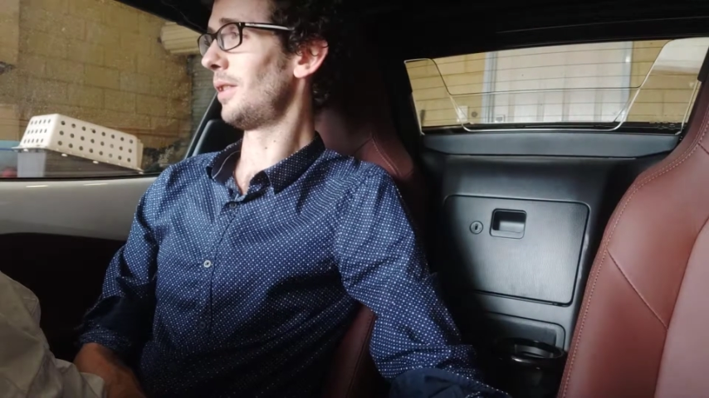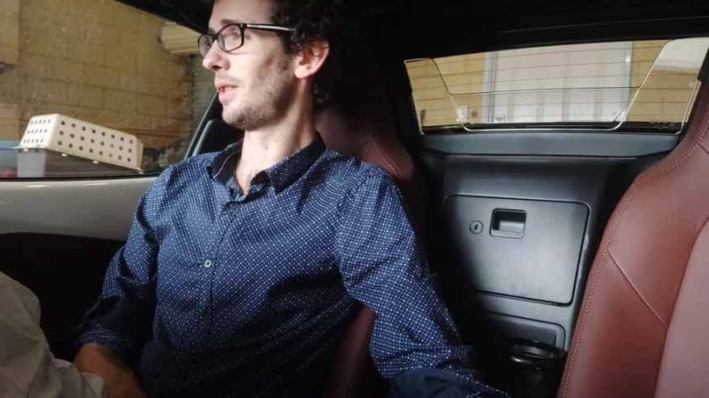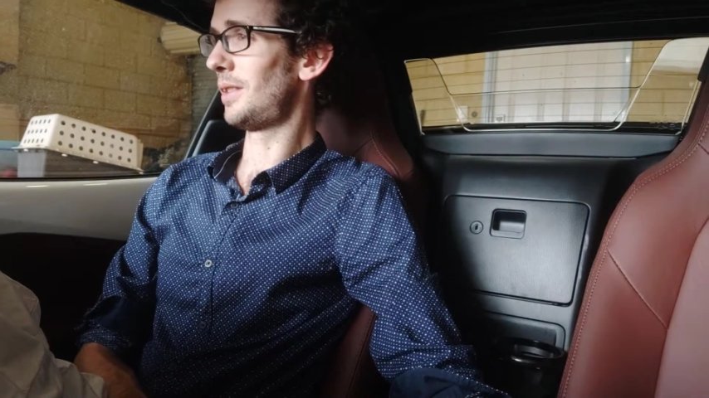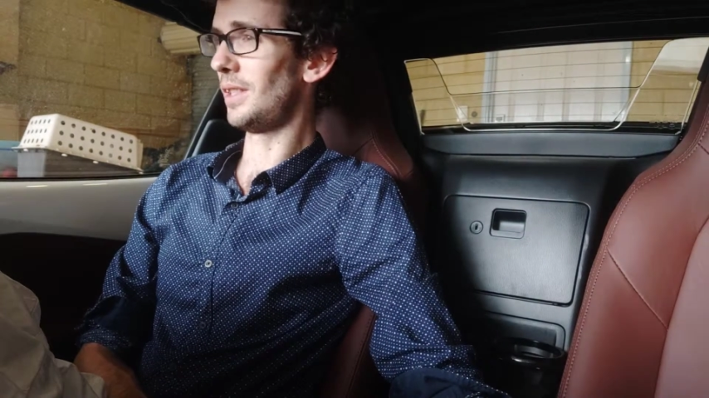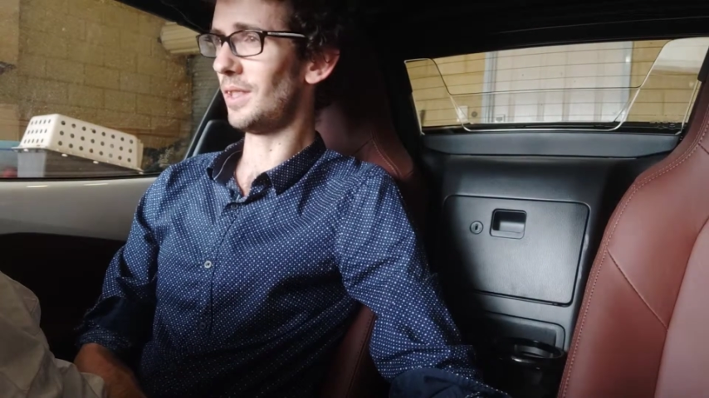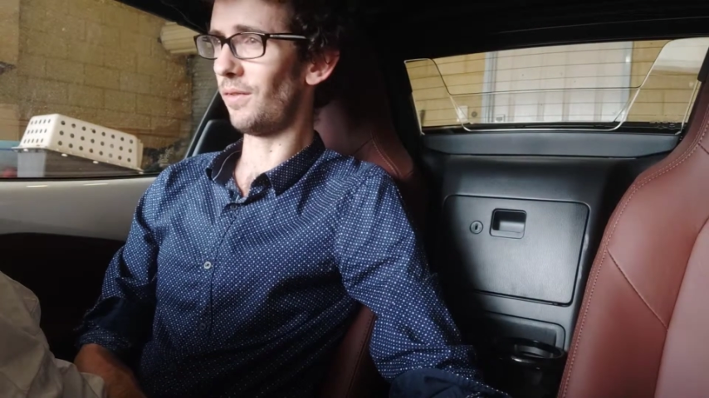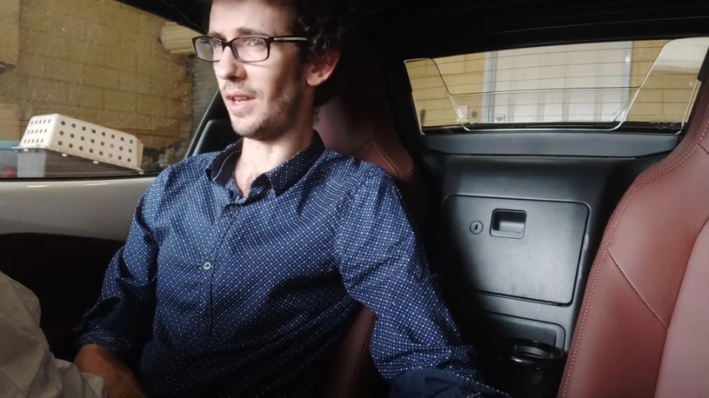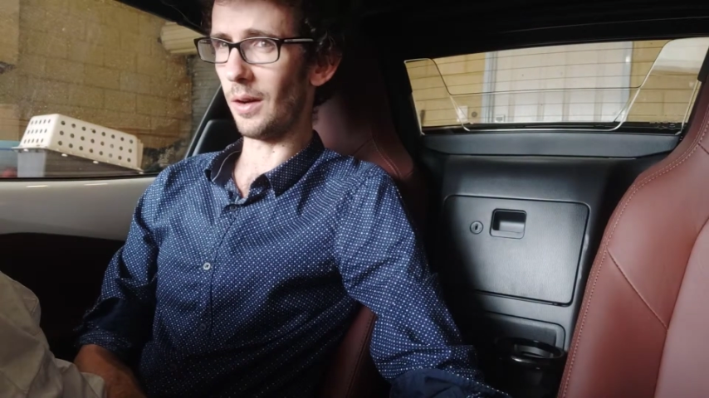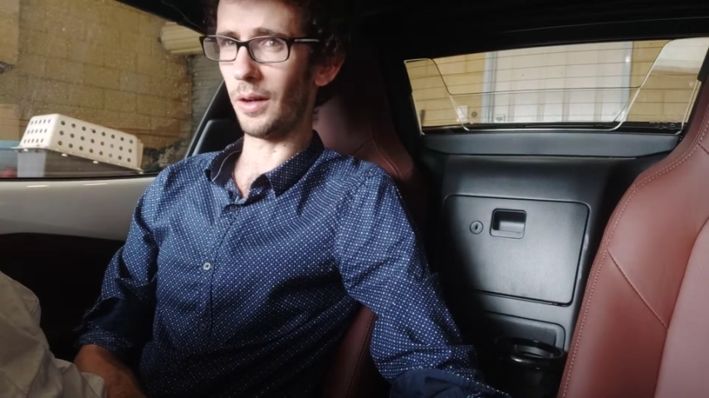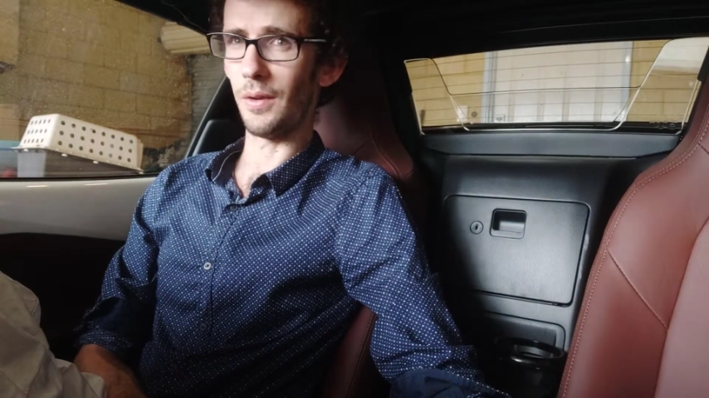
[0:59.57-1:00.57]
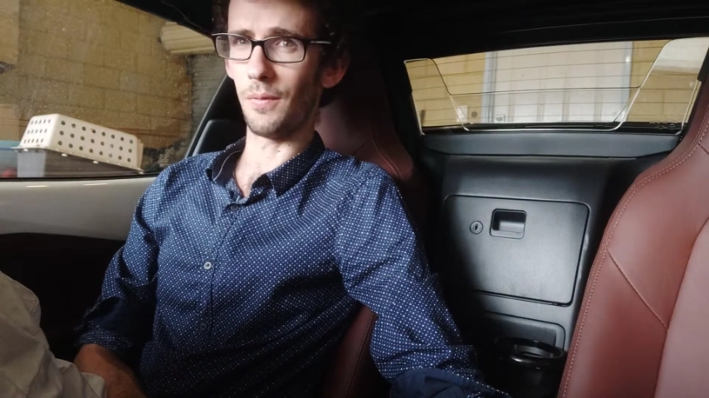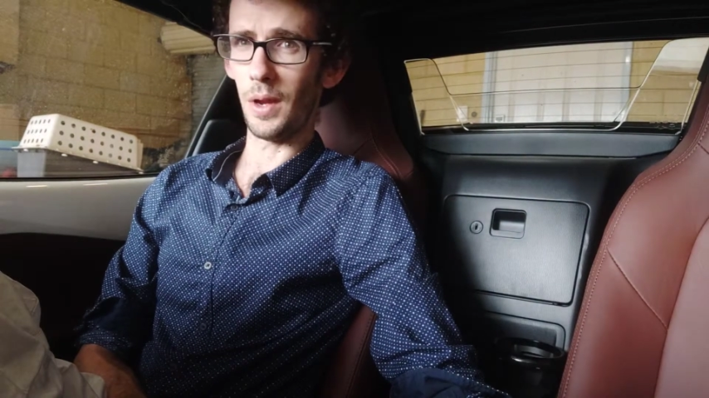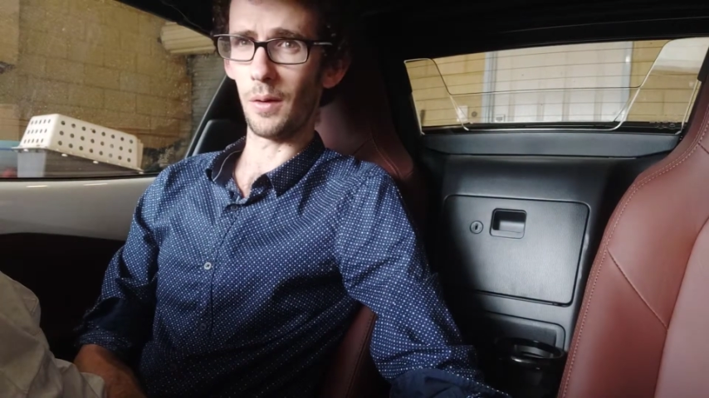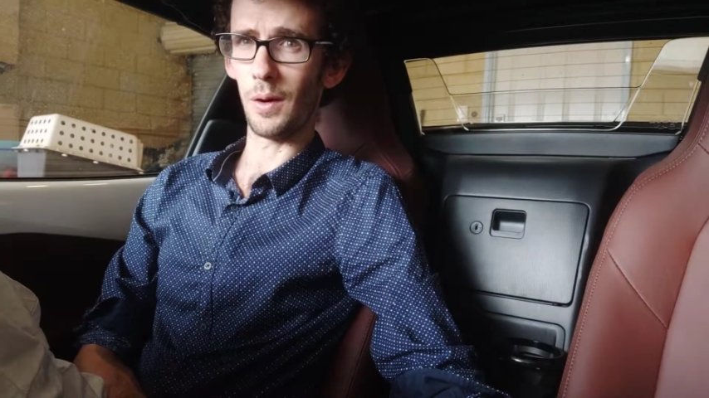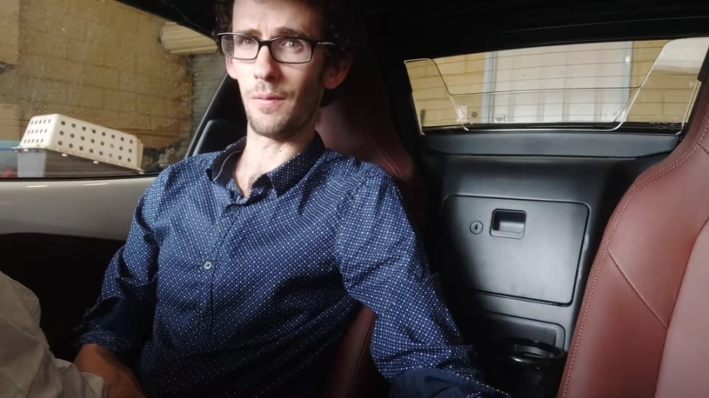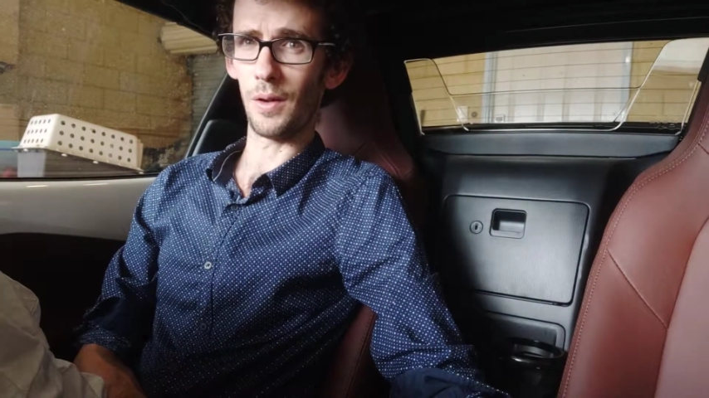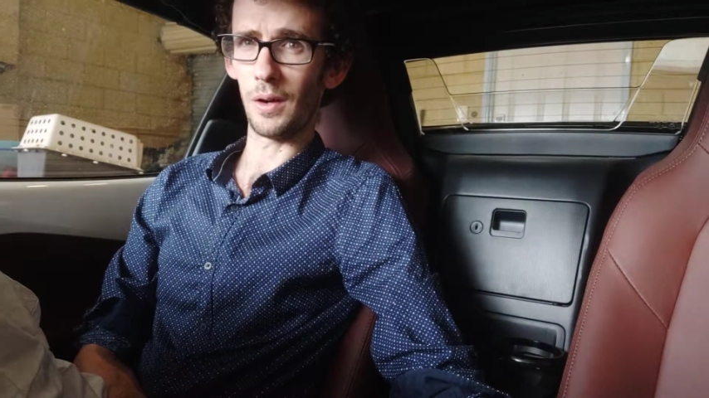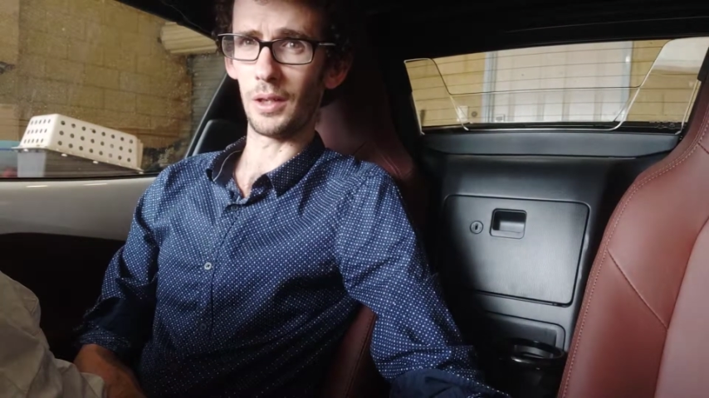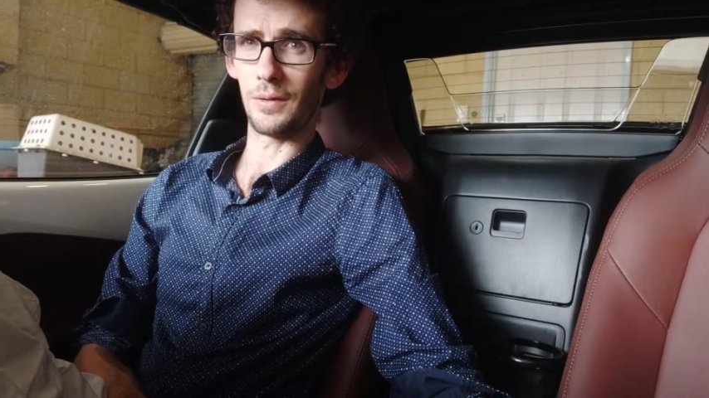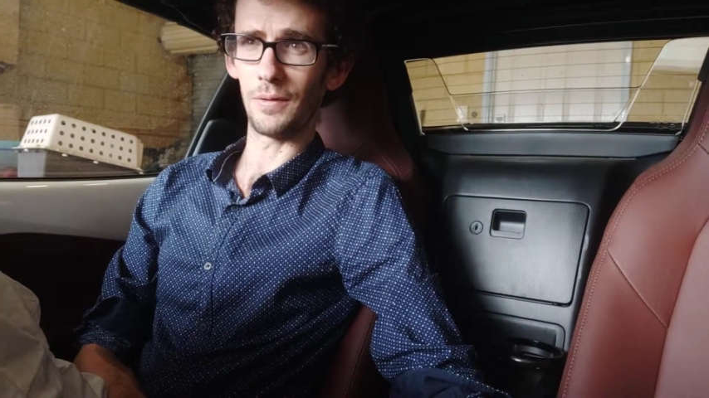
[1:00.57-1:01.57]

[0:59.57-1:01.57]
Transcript: This is very, very, very,